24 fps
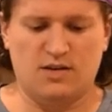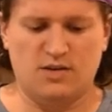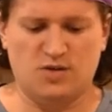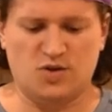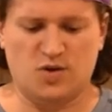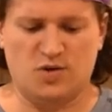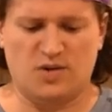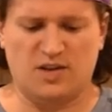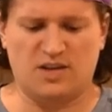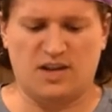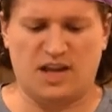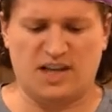
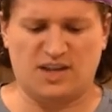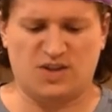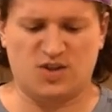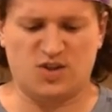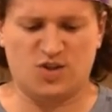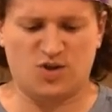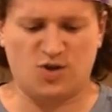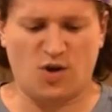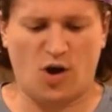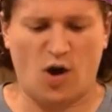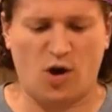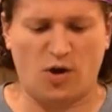so then that
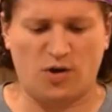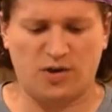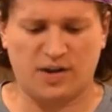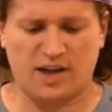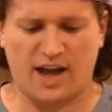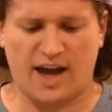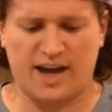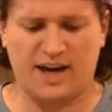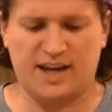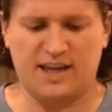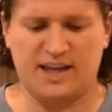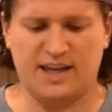salt
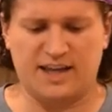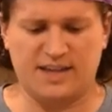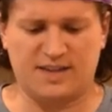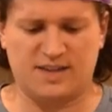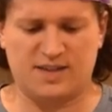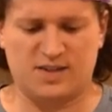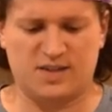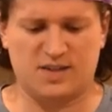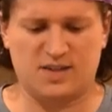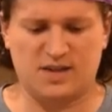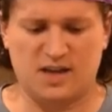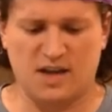kind of
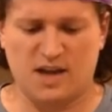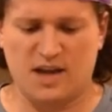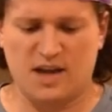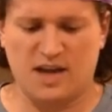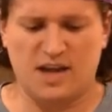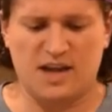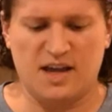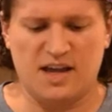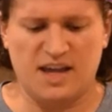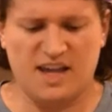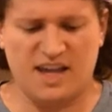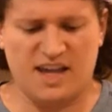gets
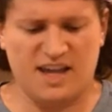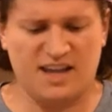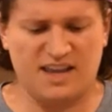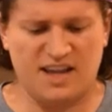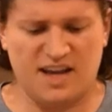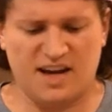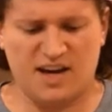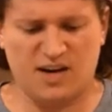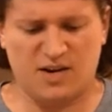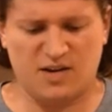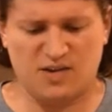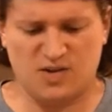in
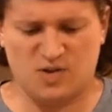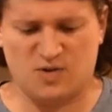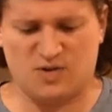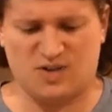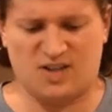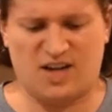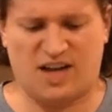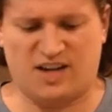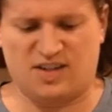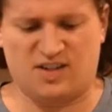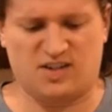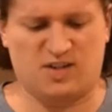there, so
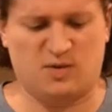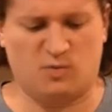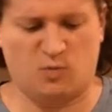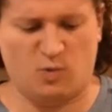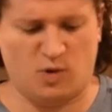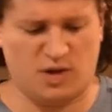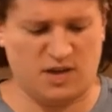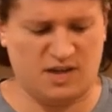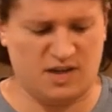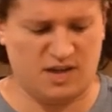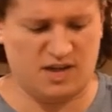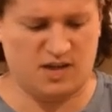it's not just
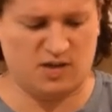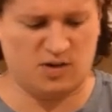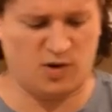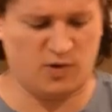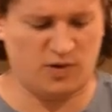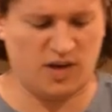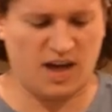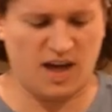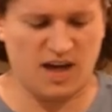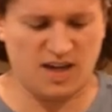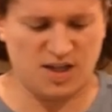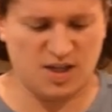one
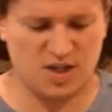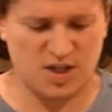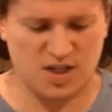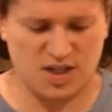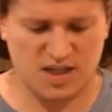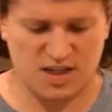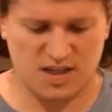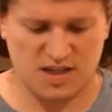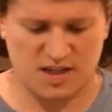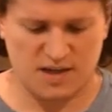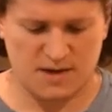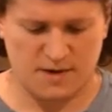
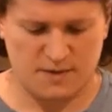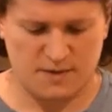location.